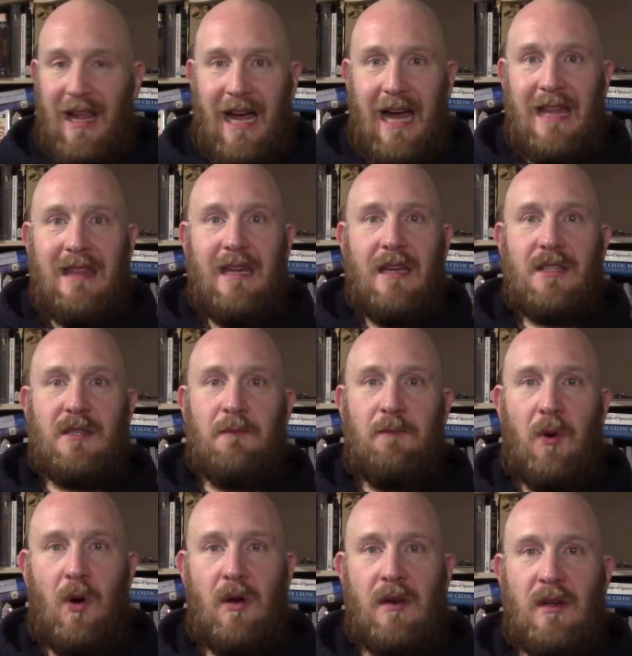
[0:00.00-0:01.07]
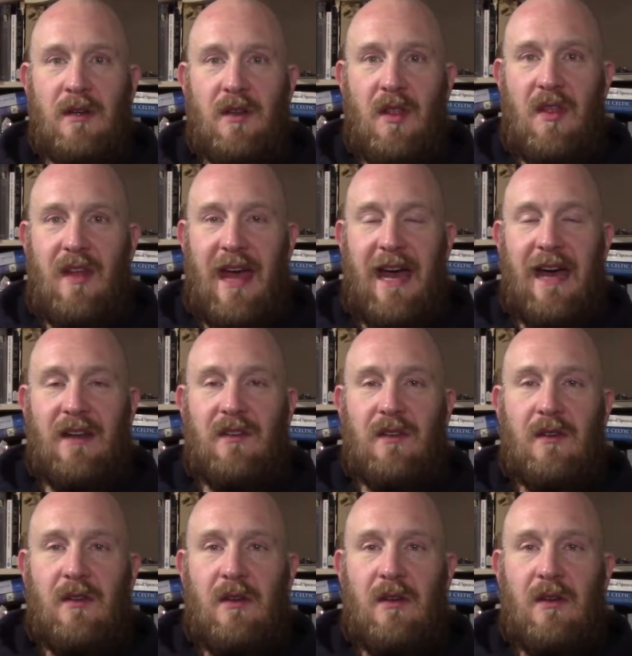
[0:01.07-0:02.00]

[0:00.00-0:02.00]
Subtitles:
I think it's important that